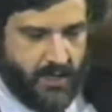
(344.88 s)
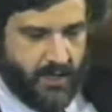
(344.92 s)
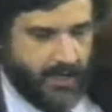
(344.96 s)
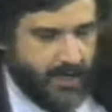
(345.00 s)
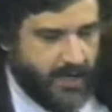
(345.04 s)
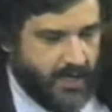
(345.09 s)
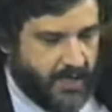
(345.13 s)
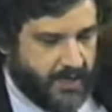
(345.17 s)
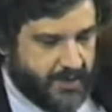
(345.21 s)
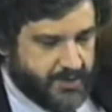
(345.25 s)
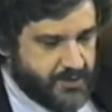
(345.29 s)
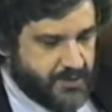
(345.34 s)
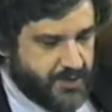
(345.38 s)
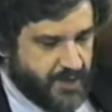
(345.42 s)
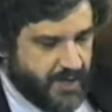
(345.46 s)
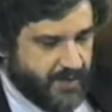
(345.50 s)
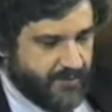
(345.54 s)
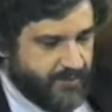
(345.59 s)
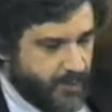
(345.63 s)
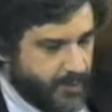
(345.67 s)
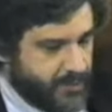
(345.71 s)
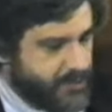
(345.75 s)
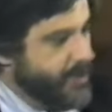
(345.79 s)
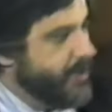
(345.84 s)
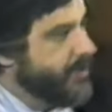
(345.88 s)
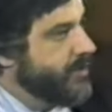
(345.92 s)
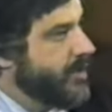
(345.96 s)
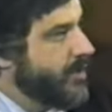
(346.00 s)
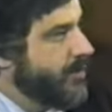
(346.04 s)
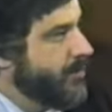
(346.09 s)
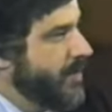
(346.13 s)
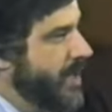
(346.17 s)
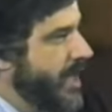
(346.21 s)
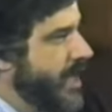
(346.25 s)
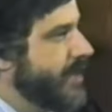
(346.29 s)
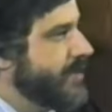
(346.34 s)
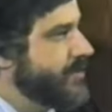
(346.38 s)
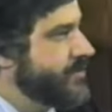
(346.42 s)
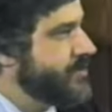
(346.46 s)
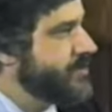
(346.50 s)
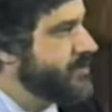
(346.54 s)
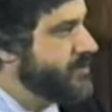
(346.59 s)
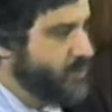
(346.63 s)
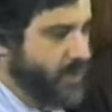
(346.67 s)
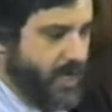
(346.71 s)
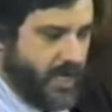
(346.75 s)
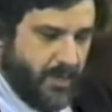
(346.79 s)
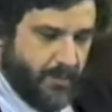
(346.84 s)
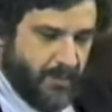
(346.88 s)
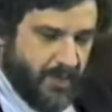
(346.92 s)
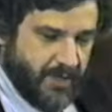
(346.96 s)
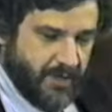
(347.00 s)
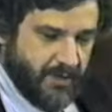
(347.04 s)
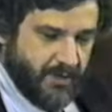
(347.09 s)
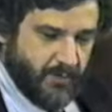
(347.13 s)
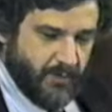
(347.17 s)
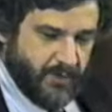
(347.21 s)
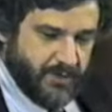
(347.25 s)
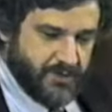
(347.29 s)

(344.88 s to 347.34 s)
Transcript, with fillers: uh, instead of using them as recommended.